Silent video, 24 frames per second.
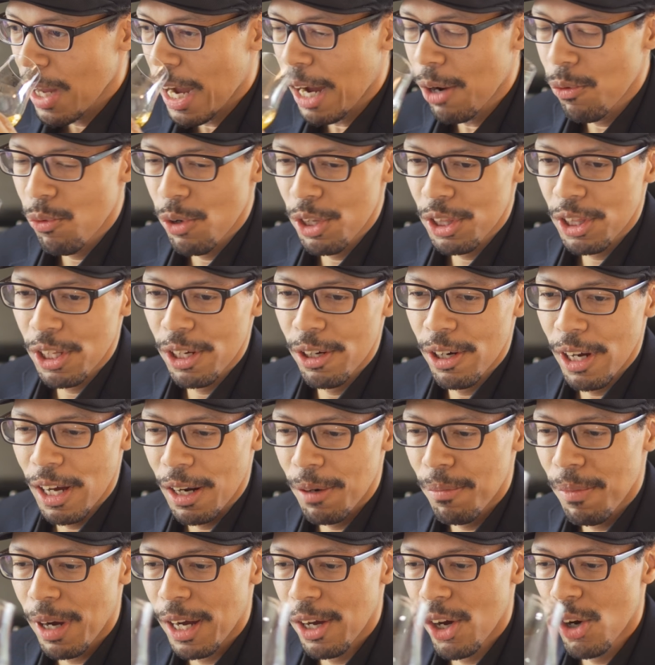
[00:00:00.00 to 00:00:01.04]
I went there
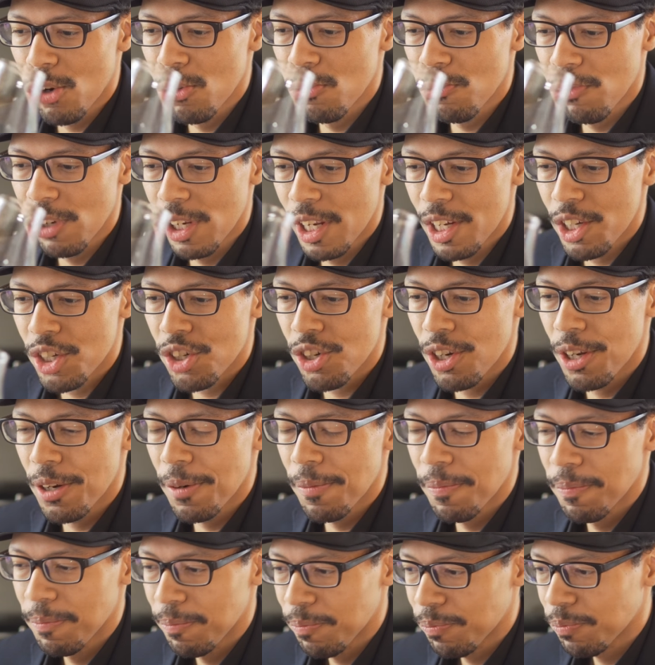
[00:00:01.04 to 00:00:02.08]
out of my own
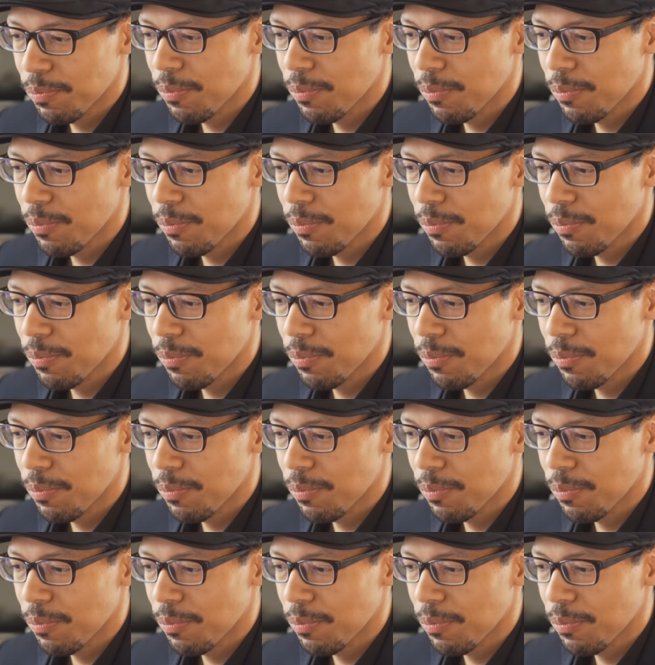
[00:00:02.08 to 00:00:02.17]
volition,